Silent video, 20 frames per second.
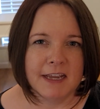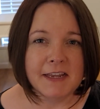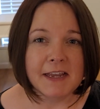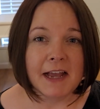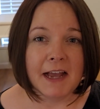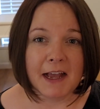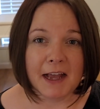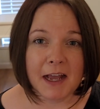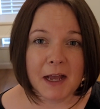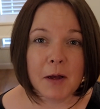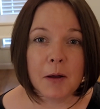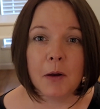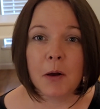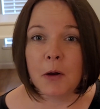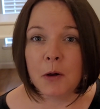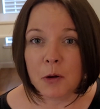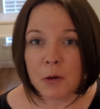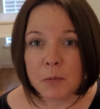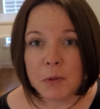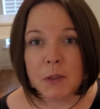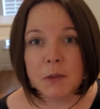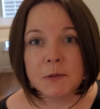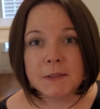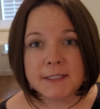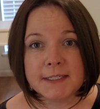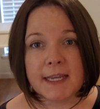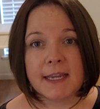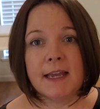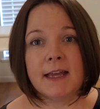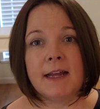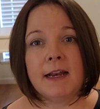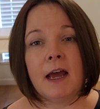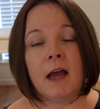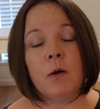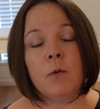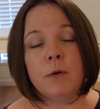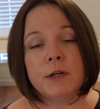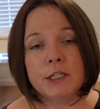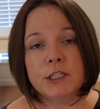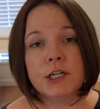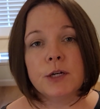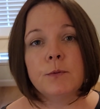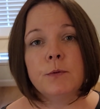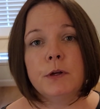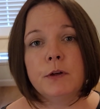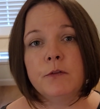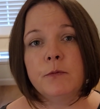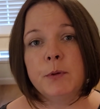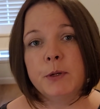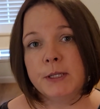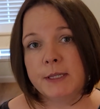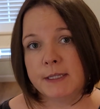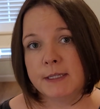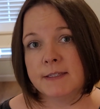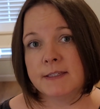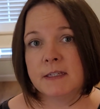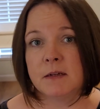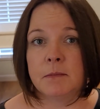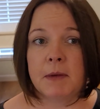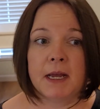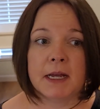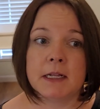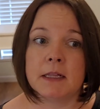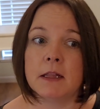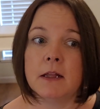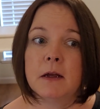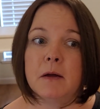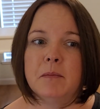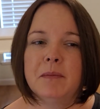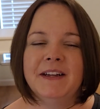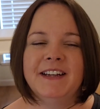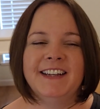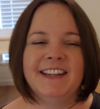I almost said I wish I would have put this in my club.